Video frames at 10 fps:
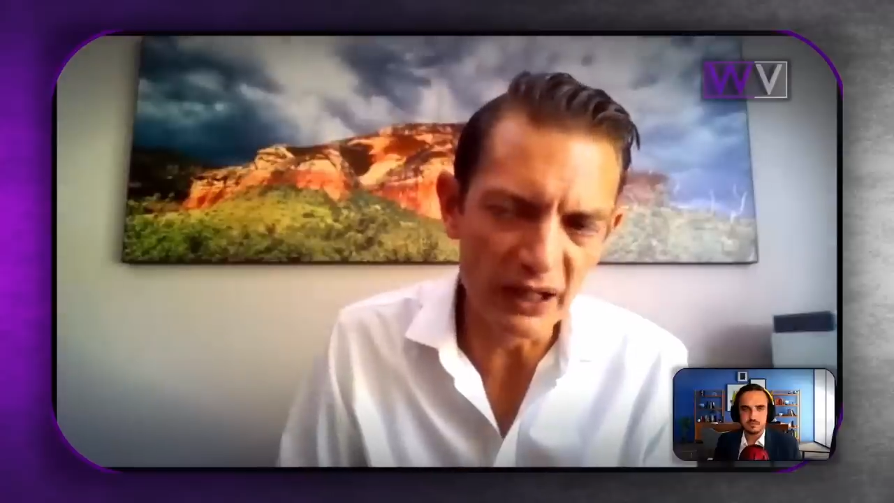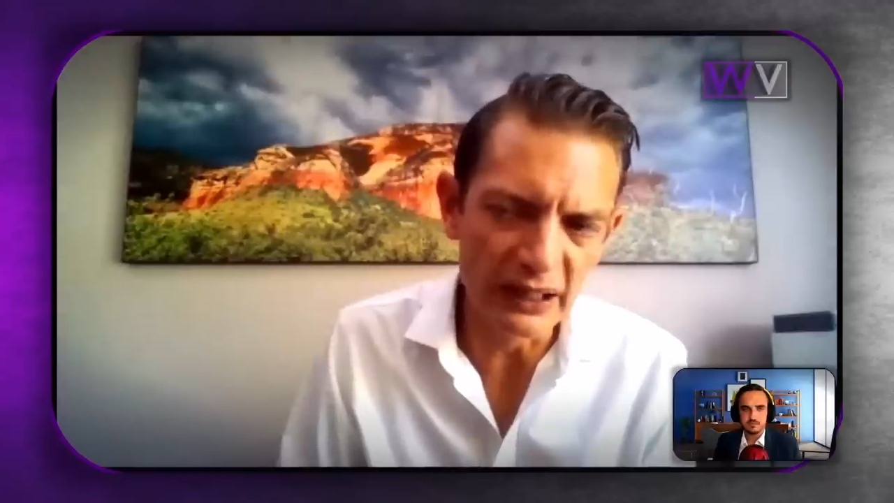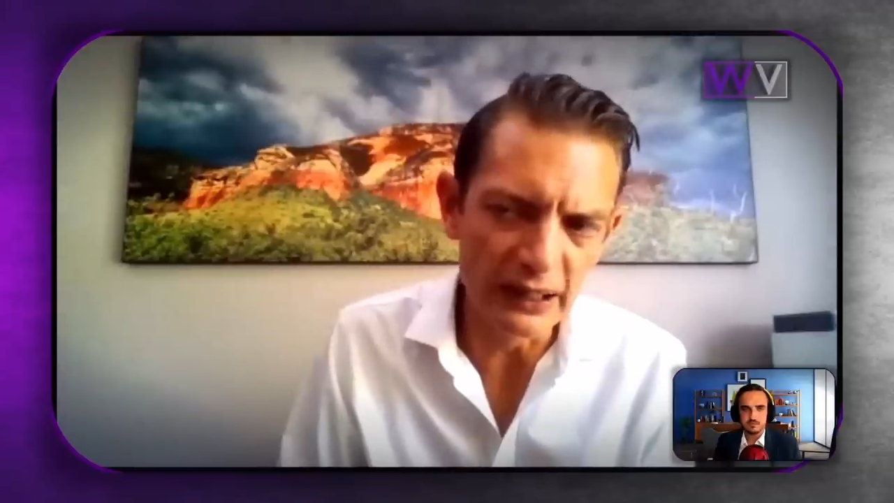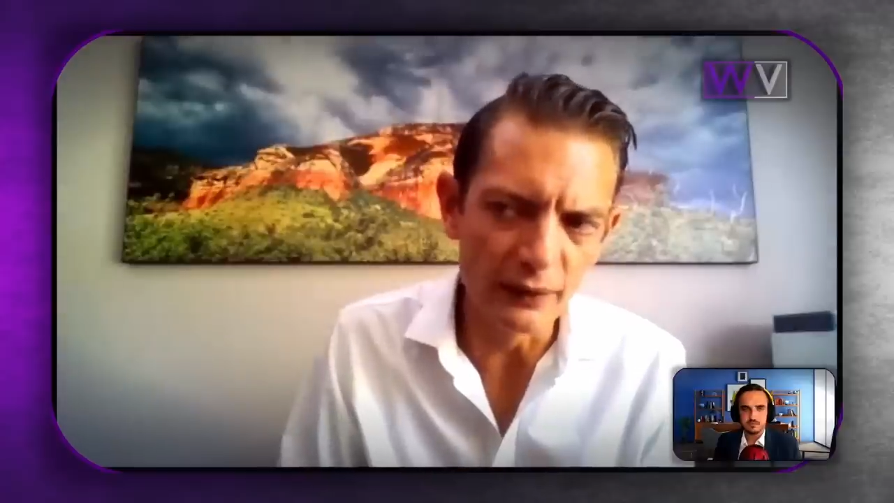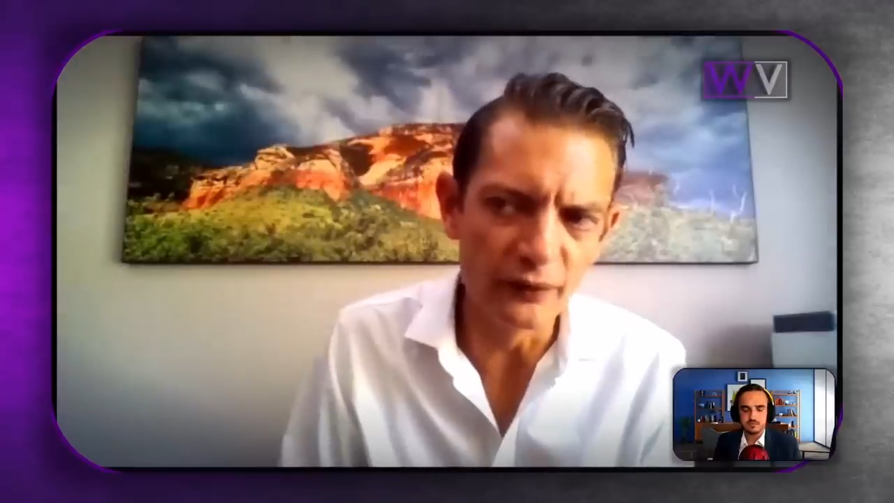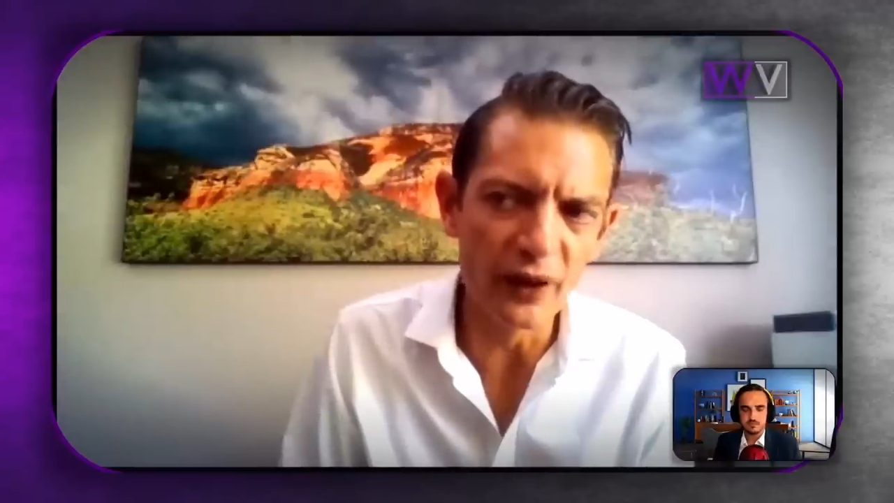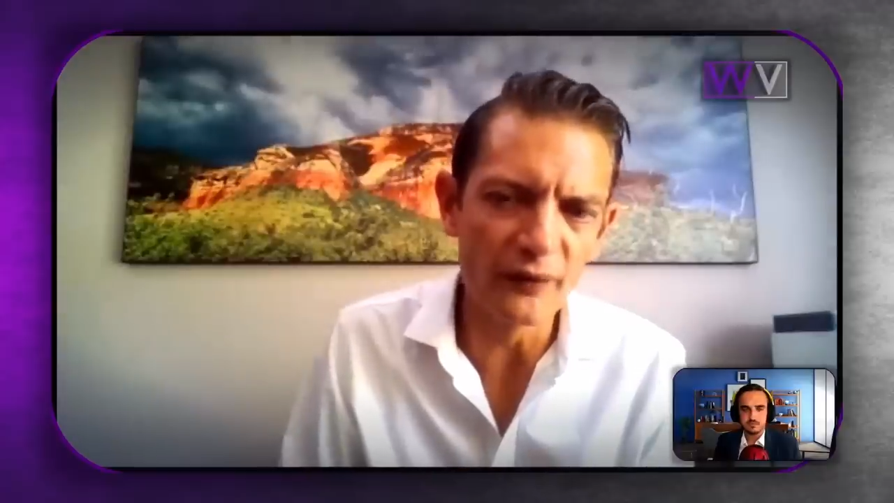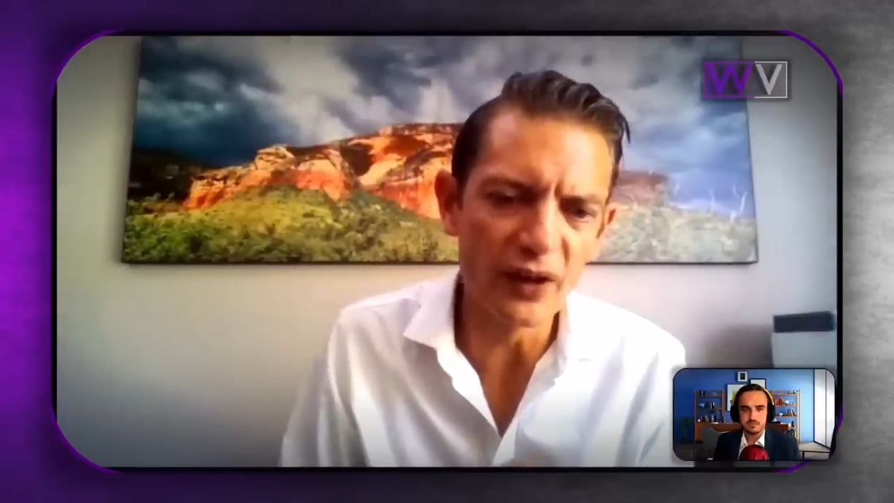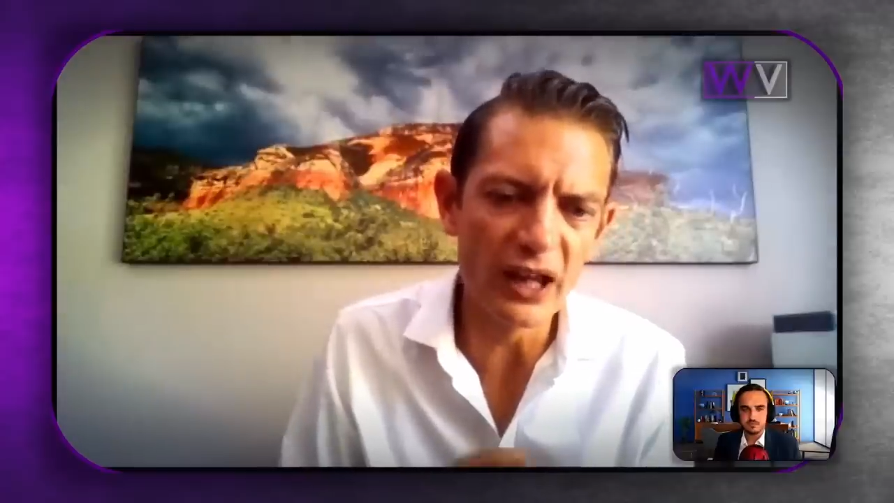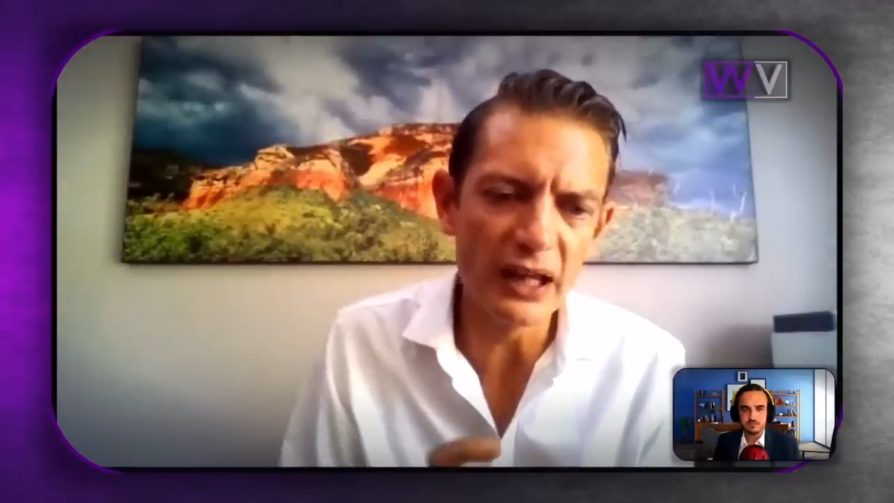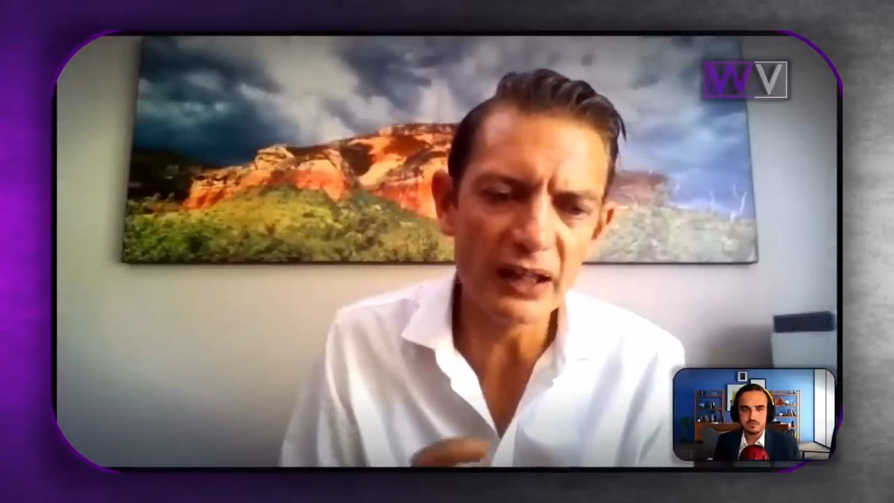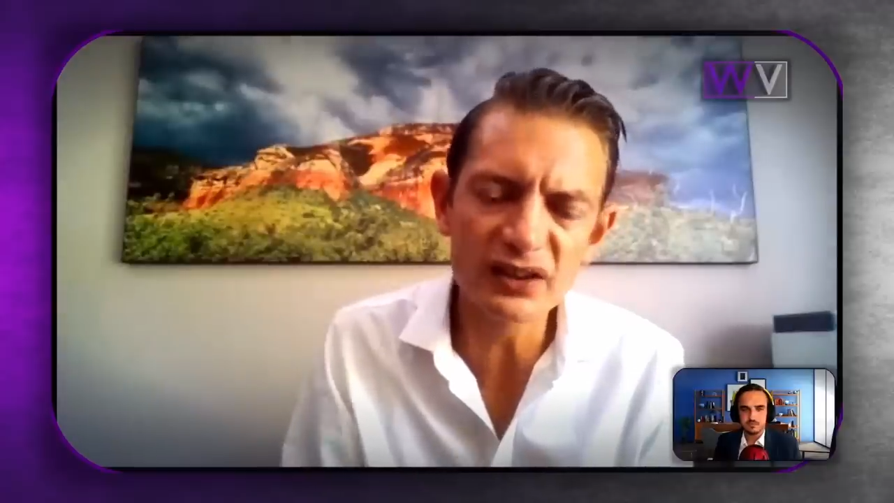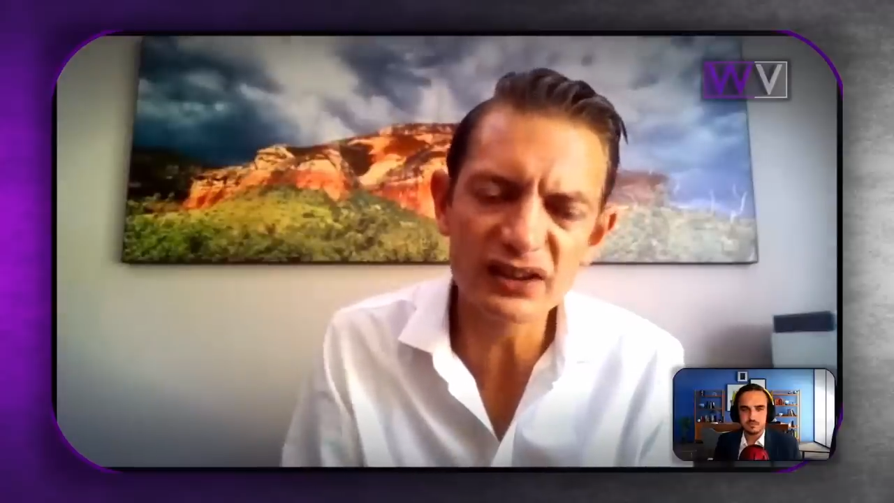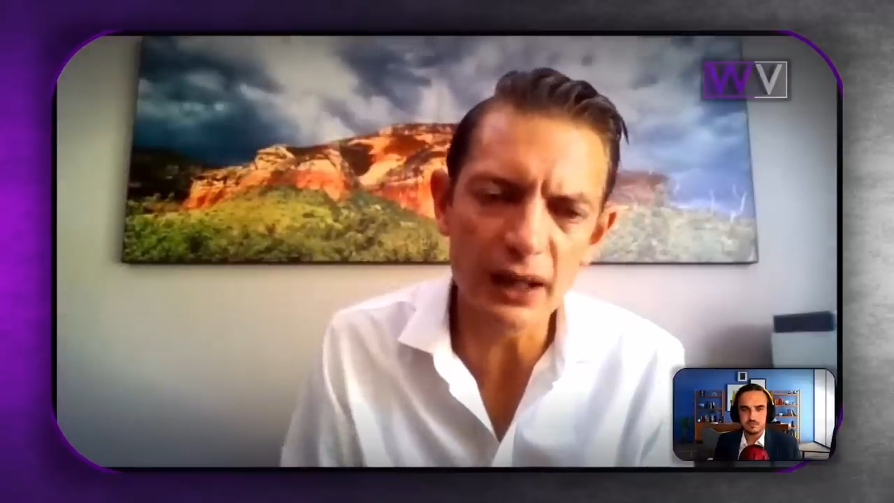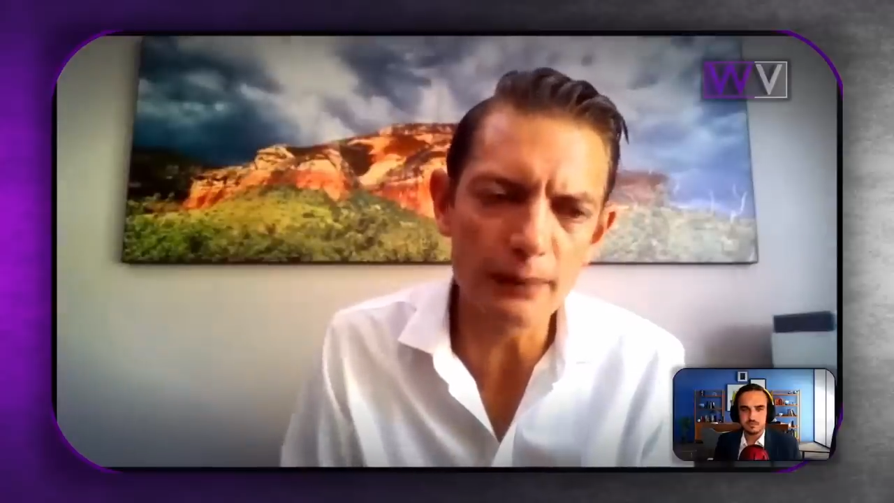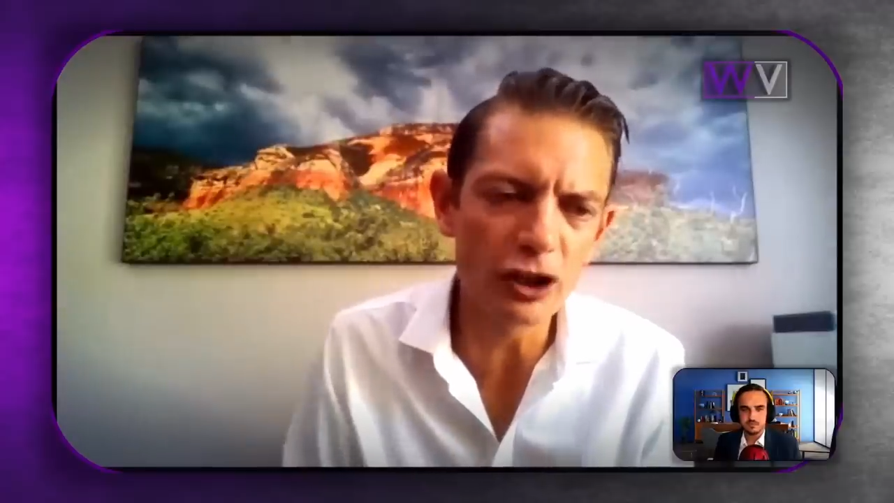believe that there is some